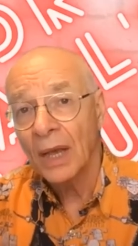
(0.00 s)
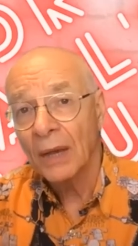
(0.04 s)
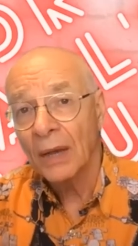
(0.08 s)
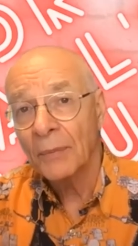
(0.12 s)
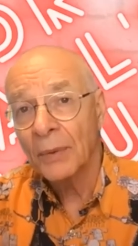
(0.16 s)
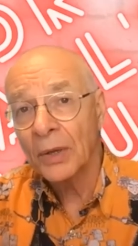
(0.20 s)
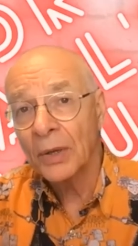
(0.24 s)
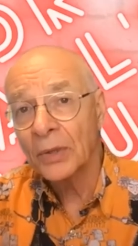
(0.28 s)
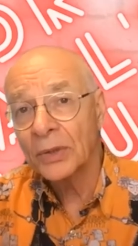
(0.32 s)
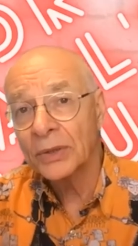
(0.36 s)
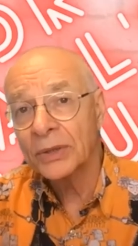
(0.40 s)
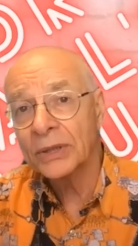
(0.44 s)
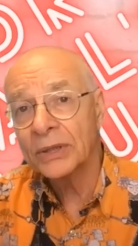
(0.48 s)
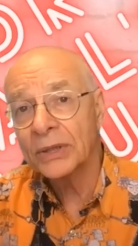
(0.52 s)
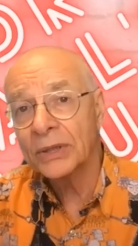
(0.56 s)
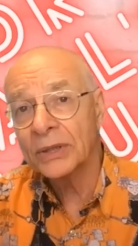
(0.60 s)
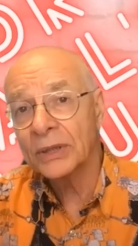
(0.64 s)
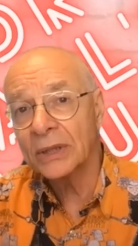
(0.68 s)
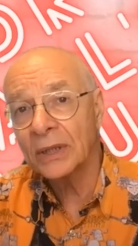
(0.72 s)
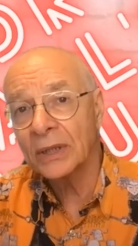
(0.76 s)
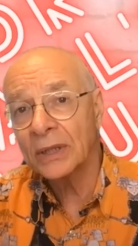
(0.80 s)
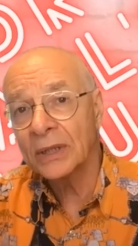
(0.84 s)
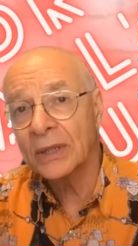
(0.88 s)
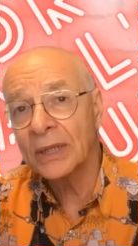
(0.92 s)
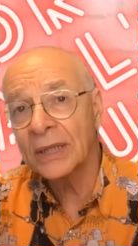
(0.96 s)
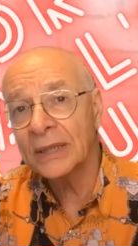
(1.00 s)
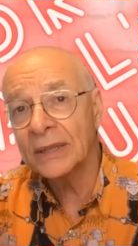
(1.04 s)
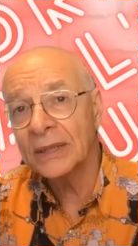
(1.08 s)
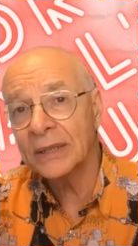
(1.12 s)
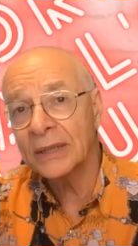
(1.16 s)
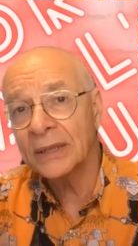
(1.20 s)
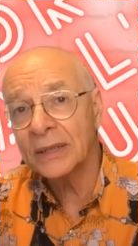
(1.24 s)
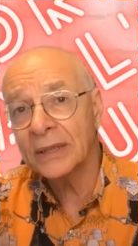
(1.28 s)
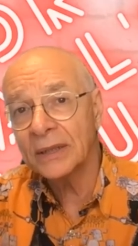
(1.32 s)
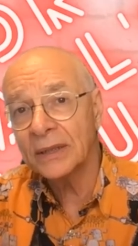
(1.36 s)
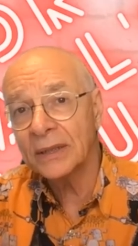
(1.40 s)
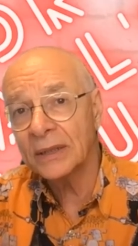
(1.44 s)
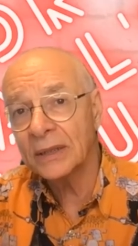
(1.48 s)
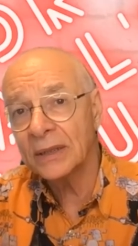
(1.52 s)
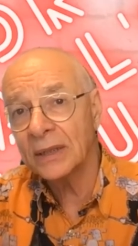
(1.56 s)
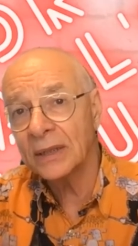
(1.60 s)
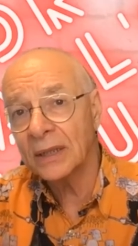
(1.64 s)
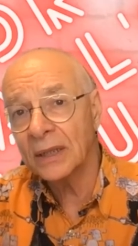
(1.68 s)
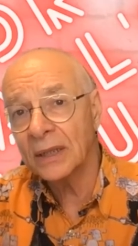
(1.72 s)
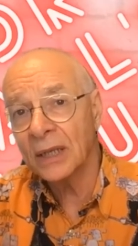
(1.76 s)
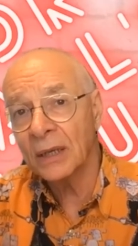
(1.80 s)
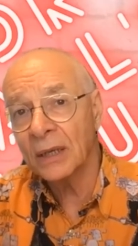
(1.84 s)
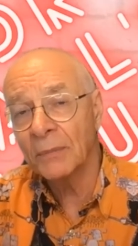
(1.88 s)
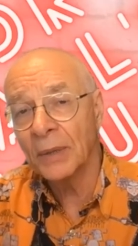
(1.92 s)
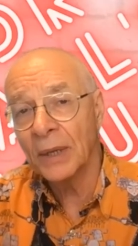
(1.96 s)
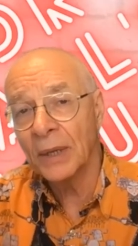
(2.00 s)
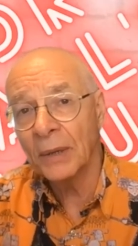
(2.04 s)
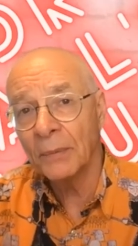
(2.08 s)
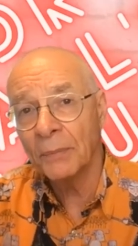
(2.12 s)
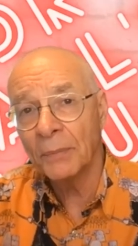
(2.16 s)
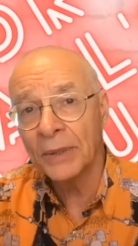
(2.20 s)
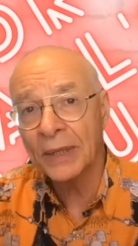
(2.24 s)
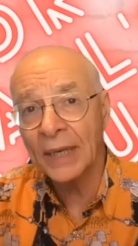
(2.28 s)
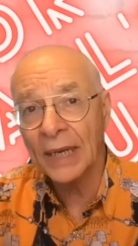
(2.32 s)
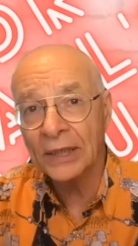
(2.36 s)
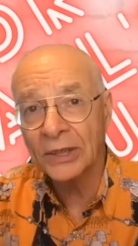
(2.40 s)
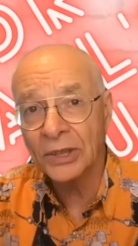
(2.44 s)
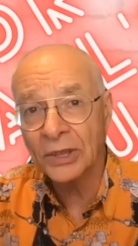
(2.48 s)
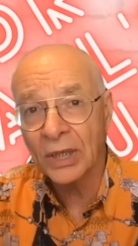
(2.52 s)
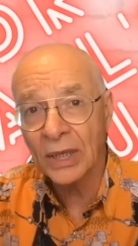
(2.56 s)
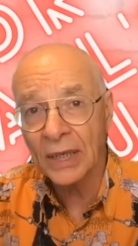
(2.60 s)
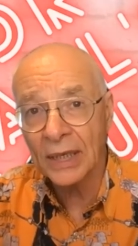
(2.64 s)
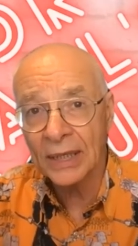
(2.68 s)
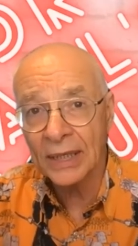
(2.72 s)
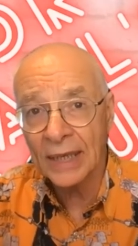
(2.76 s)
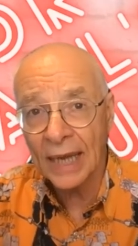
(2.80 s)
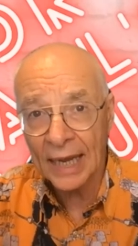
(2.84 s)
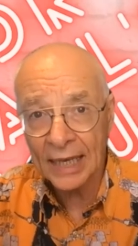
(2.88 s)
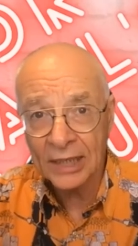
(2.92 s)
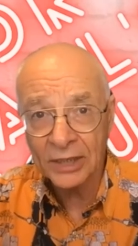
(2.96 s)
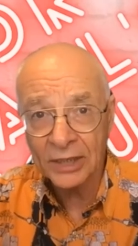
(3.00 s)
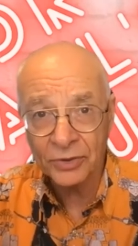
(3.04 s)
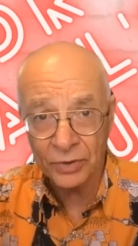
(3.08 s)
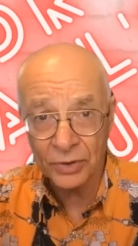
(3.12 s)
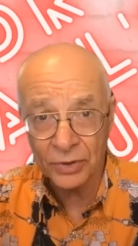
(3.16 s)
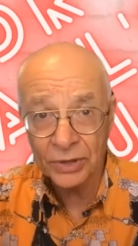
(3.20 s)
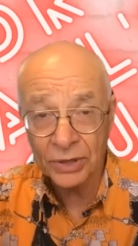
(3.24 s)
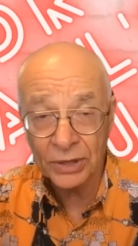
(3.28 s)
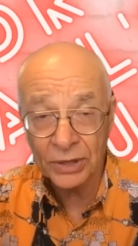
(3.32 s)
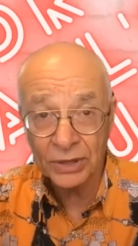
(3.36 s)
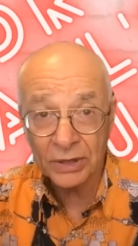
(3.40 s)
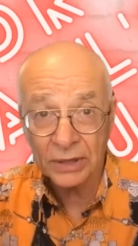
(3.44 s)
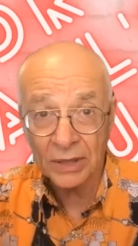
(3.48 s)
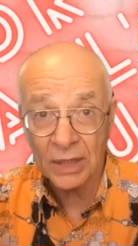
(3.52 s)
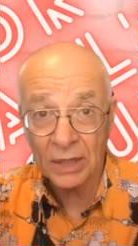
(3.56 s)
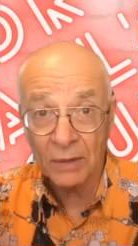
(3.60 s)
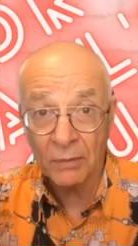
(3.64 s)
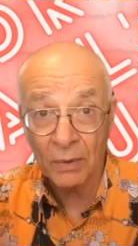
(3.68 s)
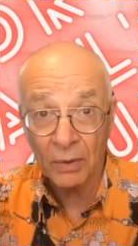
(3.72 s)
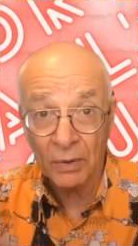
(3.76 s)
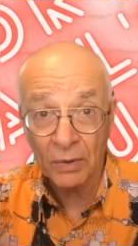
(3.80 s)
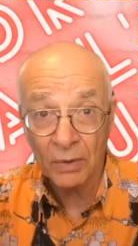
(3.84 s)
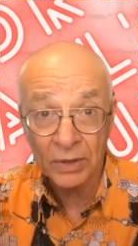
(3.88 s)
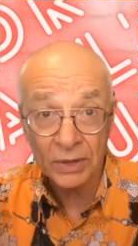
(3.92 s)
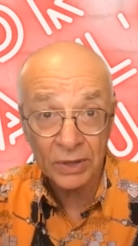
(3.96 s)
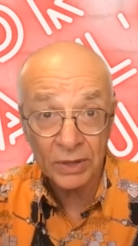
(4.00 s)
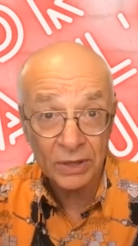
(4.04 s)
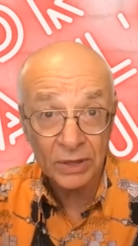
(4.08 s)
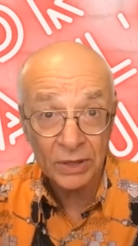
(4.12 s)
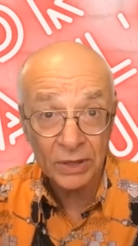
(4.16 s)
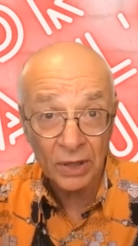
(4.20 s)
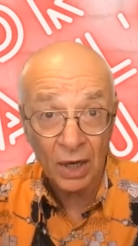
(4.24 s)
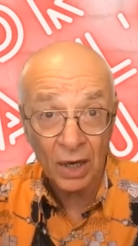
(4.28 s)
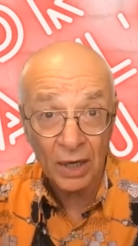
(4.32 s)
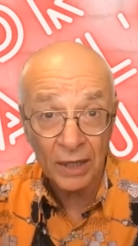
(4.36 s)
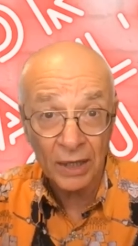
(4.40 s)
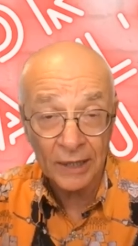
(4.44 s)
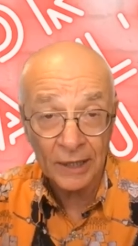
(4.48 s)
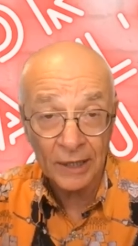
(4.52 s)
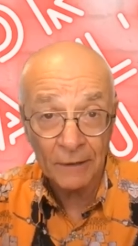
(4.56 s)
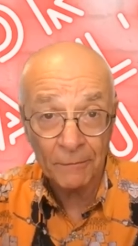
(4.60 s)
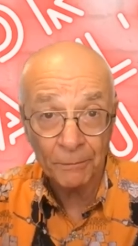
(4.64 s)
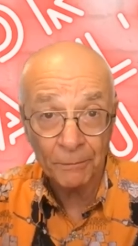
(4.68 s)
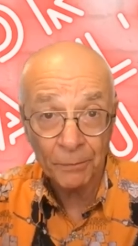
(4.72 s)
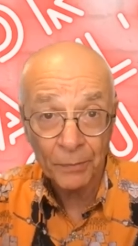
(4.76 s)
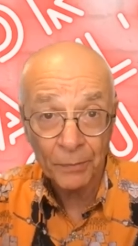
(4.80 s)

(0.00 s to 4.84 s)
because this can be potentially dangerous in a modern society.